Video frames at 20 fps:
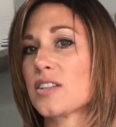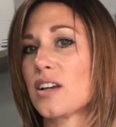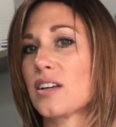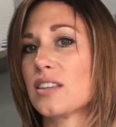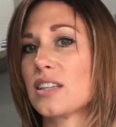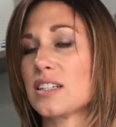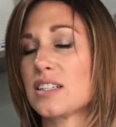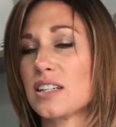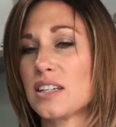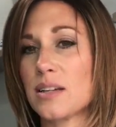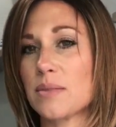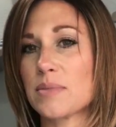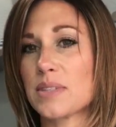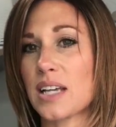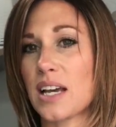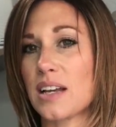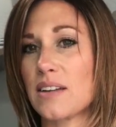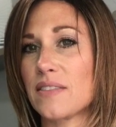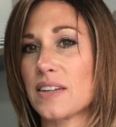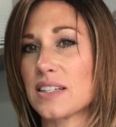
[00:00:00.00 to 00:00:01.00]
on the tips
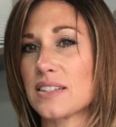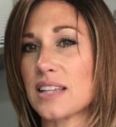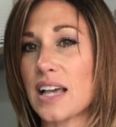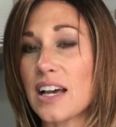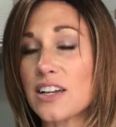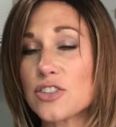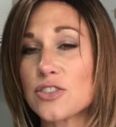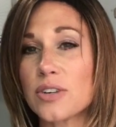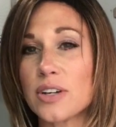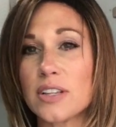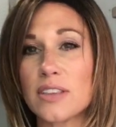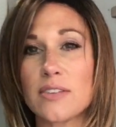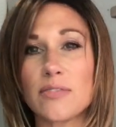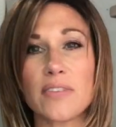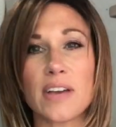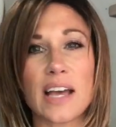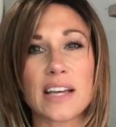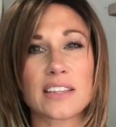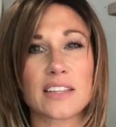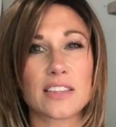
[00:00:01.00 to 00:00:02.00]
kind of exaggerate the
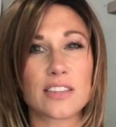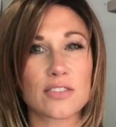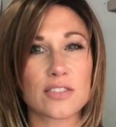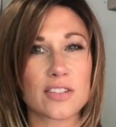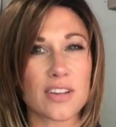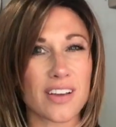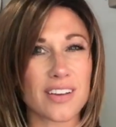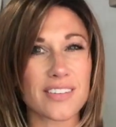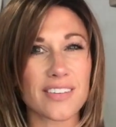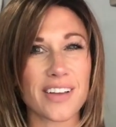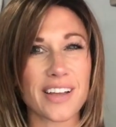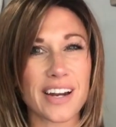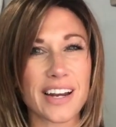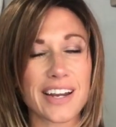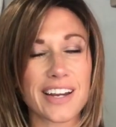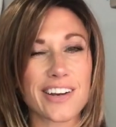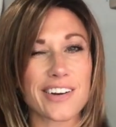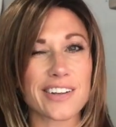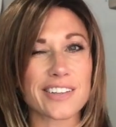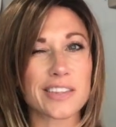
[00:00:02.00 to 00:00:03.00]
fact that there's not a lot of
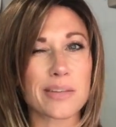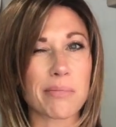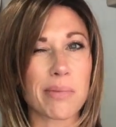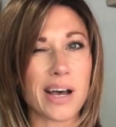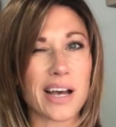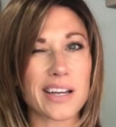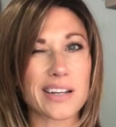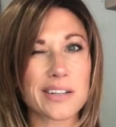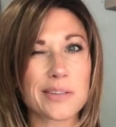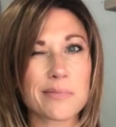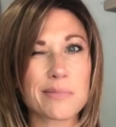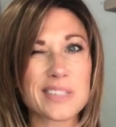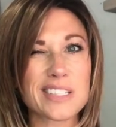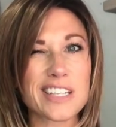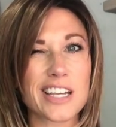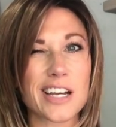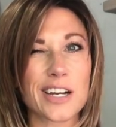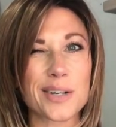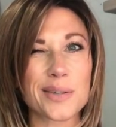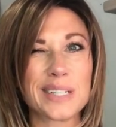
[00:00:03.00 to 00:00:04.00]
hair at the bottom.
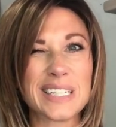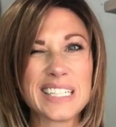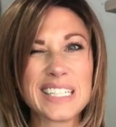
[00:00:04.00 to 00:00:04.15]
So